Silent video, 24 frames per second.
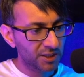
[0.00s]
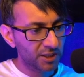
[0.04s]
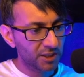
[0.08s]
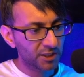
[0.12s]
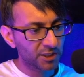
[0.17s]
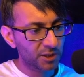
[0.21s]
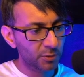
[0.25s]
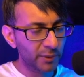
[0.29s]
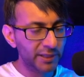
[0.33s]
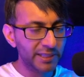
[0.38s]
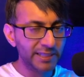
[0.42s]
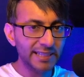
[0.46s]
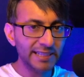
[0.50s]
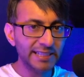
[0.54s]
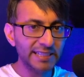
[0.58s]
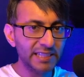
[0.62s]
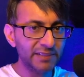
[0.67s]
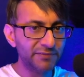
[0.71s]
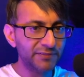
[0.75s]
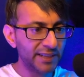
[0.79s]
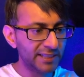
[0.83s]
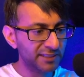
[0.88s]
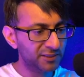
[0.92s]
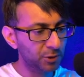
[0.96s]
So we're going to
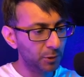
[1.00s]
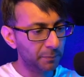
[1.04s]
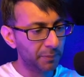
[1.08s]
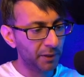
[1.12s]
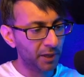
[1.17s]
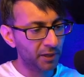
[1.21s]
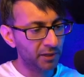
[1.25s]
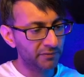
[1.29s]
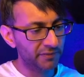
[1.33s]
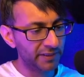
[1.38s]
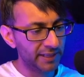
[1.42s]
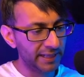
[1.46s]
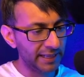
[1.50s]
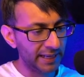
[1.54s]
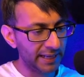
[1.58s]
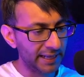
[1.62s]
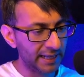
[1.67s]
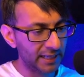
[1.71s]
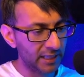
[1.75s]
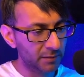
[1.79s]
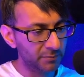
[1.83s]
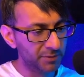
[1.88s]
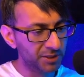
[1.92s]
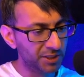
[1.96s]
leave that up over here,
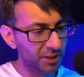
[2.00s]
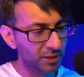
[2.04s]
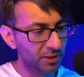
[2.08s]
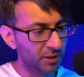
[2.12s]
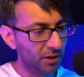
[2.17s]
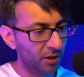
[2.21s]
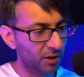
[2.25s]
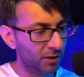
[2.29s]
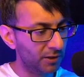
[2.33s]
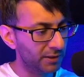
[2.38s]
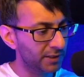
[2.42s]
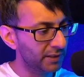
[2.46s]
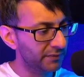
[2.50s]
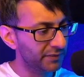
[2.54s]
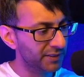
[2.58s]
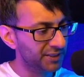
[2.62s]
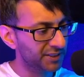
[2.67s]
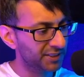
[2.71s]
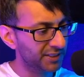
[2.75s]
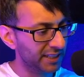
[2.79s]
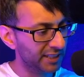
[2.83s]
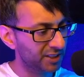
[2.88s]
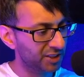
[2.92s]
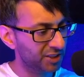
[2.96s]
and I'm just going to got another
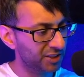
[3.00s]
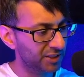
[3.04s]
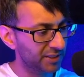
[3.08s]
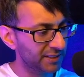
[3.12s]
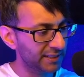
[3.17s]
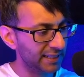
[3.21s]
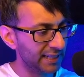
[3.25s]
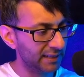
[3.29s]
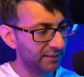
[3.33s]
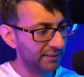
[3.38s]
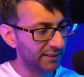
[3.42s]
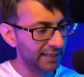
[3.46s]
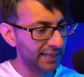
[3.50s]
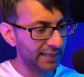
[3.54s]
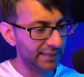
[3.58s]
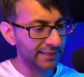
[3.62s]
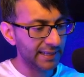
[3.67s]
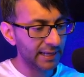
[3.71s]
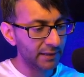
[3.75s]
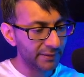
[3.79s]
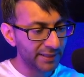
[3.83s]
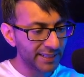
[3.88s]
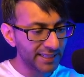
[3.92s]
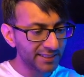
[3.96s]
section down here.
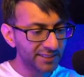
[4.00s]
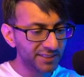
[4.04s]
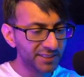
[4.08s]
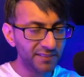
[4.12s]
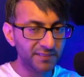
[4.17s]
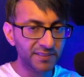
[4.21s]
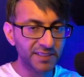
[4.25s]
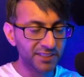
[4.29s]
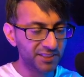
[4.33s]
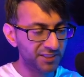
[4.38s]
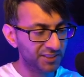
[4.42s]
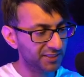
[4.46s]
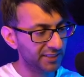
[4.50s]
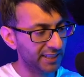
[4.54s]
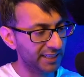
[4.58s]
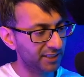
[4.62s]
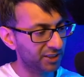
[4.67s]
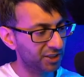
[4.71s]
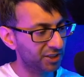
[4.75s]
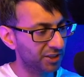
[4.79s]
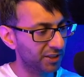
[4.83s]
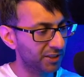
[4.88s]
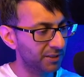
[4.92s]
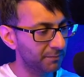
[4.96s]
Now into this
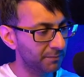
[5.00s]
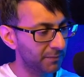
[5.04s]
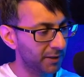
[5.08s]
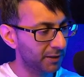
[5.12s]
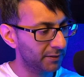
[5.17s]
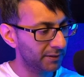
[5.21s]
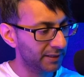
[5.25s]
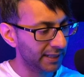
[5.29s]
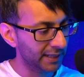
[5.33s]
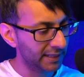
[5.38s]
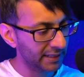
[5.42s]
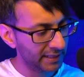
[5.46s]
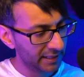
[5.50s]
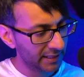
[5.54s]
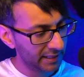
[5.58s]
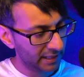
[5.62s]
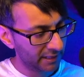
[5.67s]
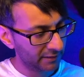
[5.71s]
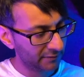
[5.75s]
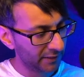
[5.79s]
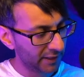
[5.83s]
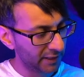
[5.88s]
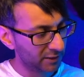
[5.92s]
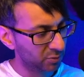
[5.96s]
section, okay,
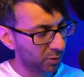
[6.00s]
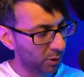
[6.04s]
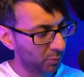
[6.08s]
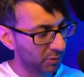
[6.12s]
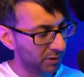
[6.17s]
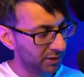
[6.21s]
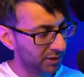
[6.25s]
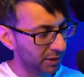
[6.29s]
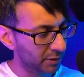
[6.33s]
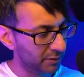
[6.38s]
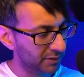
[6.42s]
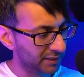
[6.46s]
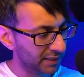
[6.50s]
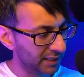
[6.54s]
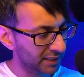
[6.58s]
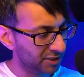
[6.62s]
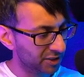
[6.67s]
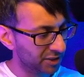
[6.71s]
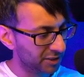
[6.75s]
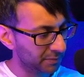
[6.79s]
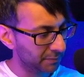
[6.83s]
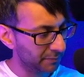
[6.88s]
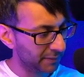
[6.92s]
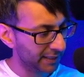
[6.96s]
in fact, what we'll do is let's
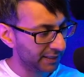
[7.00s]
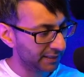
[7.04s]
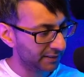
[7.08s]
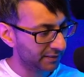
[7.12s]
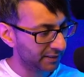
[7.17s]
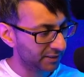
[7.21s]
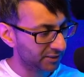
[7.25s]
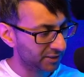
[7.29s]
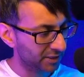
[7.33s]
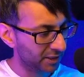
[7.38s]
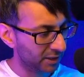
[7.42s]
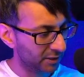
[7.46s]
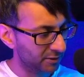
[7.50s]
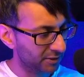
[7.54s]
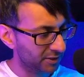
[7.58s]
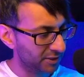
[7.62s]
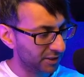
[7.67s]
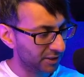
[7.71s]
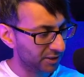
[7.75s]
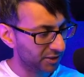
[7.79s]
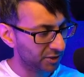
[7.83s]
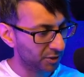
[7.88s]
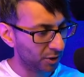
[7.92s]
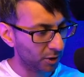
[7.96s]
just make this go to
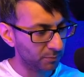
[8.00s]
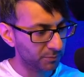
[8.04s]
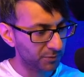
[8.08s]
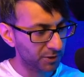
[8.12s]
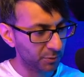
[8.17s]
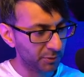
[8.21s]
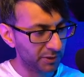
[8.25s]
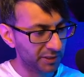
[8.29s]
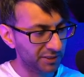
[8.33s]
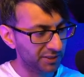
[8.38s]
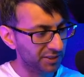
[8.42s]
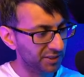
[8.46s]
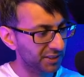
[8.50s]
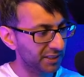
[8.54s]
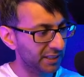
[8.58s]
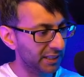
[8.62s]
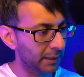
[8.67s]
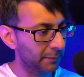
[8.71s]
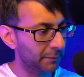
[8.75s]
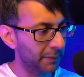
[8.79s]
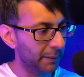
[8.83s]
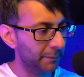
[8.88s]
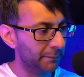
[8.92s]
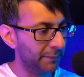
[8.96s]
the top so we can see it
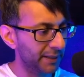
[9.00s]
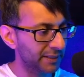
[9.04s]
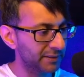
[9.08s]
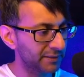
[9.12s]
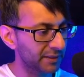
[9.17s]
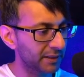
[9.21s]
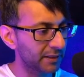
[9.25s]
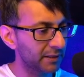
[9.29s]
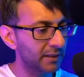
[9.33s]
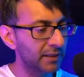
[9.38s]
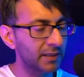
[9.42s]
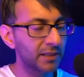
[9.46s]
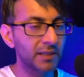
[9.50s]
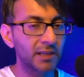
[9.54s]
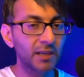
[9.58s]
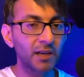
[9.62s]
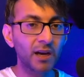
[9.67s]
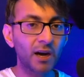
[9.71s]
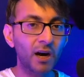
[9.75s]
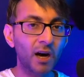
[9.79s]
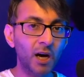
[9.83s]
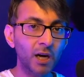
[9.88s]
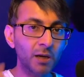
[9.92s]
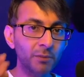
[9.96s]
a bit better.
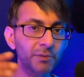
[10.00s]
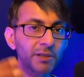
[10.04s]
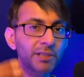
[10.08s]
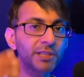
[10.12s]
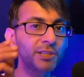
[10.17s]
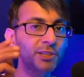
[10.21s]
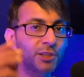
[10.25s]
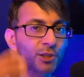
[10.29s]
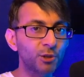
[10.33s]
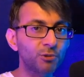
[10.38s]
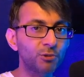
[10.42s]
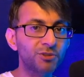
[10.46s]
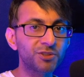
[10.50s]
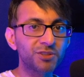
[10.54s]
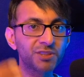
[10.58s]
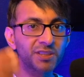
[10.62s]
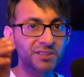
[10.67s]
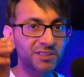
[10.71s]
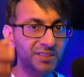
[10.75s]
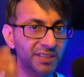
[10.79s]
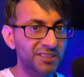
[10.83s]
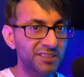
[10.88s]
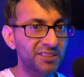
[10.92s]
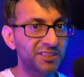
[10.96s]
I'm going to use the
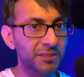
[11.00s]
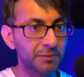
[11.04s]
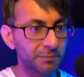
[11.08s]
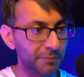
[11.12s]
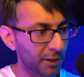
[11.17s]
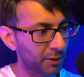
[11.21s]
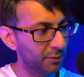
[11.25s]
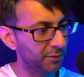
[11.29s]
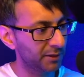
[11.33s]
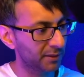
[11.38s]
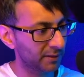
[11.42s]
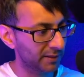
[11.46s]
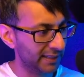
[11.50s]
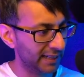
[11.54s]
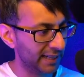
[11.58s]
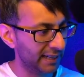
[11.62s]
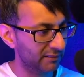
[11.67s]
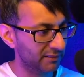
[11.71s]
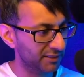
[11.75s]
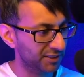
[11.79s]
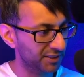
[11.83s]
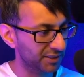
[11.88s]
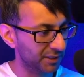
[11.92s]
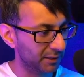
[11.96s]
testimonial
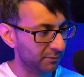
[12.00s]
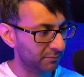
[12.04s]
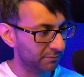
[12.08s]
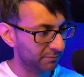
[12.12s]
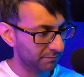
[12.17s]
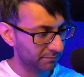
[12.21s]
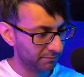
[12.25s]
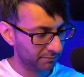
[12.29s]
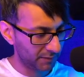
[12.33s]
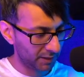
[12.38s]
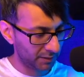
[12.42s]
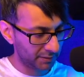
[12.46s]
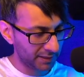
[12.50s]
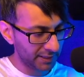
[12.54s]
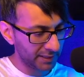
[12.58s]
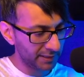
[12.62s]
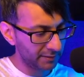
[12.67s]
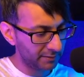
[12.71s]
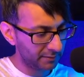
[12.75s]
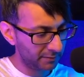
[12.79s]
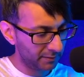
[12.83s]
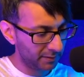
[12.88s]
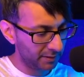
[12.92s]
carousel, okay?